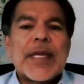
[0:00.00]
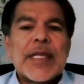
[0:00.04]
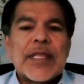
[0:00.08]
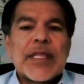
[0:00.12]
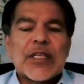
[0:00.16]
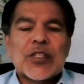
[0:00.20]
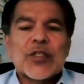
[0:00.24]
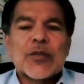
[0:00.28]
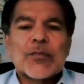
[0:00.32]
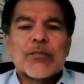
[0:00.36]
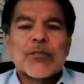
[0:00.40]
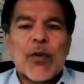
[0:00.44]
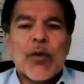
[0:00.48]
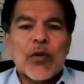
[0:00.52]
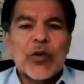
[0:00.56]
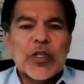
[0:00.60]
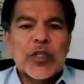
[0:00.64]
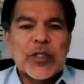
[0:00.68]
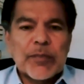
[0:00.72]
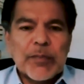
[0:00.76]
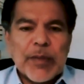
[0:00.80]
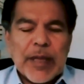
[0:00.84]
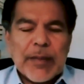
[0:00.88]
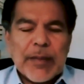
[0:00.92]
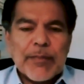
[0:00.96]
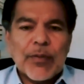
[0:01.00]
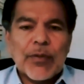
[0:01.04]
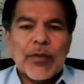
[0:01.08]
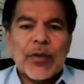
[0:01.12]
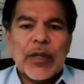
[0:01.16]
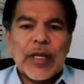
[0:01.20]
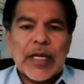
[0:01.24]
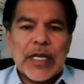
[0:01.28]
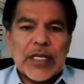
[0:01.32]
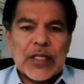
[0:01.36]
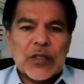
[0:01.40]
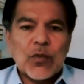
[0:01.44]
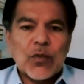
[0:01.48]
be the
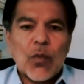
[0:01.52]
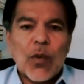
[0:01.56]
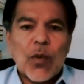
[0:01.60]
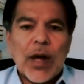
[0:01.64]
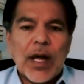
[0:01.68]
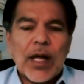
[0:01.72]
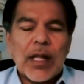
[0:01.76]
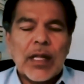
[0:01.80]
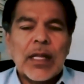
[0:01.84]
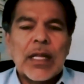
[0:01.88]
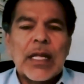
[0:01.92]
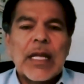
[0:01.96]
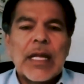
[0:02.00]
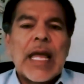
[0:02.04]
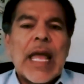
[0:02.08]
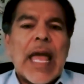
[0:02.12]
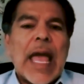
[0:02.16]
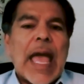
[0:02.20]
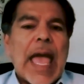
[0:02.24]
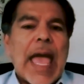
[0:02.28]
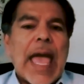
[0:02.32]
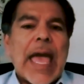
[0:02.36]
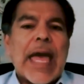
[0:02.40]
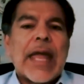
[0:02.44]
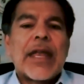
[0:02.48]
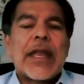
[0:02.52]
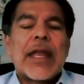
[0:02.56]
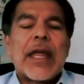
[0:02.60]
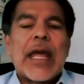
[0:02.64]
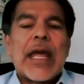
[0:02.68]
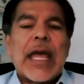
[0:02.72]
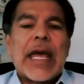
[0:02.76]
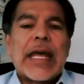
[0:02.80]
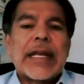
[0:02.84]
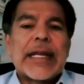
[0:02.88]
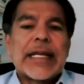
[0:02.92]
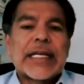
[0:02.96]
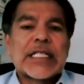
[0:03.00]
spokespeople as well and,
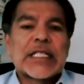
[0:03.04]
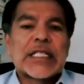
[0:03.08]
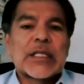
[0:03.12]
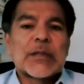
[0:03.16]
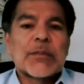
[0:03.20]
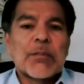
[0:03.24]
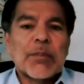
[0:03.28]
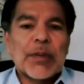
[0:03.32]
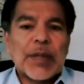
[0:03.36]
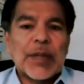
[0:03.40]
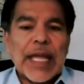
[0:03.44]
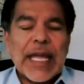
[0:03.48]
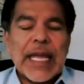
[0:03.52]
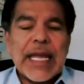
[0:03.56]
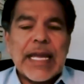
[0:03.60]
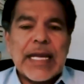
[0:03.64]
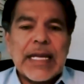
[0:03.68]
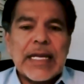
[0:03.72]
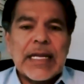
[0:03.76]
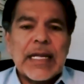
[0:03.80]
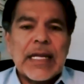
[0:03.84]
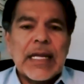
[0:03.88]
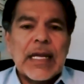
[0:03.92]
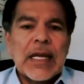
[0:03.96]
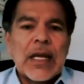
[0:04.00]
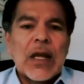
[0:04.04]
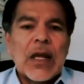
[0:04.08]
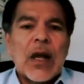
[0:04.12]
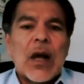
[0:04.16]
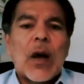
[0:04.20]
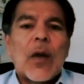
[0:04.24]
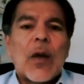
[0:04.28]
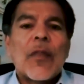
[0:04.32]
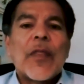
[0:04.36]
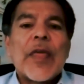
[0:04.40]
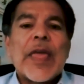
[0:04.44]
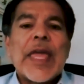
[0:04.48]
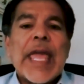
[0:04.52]
and explain
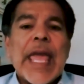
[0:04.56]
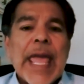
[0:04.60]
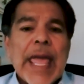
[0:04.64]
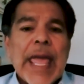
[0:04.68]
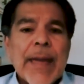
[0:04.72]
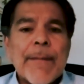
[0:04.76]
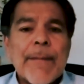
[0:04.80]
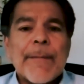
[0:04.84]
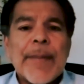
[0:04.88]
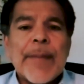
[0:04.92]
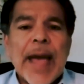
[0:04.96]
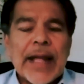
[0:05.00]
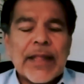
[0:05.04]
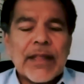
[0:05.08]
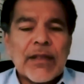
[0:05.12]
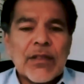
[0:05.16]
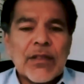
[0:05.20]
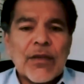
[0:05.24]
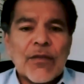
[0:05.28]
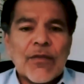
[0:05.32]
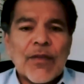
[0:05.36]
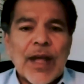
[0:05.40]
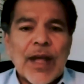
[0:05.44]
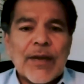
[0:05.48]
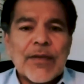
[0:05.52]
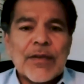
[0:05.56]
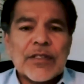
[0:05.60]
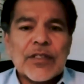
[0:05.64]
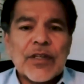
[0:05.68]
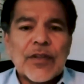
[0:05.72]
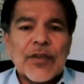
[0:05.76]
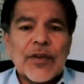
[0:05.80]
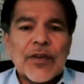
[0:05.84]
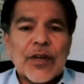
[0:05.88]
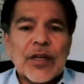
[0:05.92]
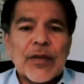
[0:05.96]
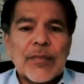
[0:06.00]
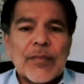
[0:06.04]
the impact of the virus
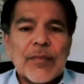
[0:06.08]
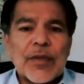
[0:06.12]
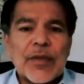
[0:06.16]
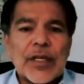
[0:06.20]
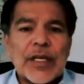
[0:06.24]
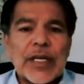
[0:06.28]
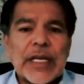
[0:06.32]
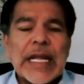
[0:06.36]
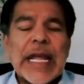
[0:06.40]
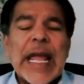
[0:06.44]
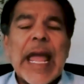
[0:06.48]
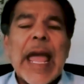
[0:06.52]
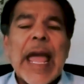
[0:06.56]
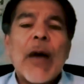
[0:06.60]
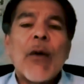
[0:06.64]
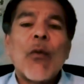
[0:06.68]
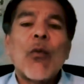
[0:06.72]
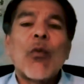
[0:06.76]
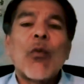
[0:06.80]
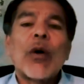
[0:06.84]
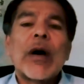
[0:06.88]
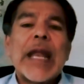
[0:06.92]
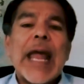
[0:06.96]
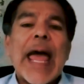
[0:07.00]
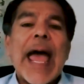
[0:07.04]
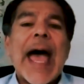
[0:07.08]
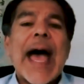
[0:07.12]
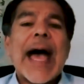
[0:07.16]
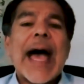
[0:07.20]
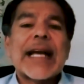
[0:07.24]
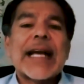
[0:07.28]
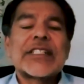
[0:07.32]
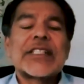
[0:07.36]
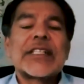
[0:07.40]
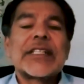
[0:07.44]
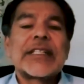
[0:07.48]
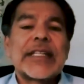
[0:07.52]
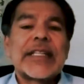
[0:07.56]
on their community and what
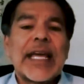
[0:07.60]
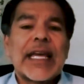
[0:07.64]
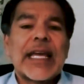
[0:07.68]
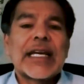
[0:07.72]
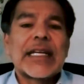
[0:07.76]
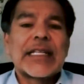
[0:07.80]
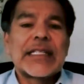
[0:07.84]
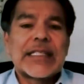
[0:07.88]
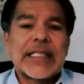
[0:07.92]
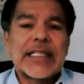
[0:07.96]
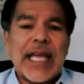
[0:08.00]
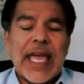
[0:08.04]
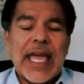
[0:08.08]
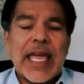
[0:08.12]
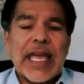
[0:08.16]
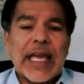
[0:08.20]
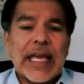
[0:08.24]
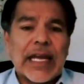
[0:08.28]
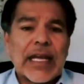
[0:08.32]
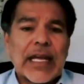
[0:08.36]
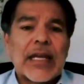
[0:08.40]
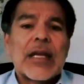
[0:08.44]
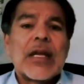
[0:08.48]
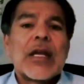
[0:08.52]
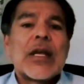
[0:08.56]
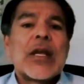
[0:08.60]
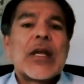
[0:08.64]
action they can take.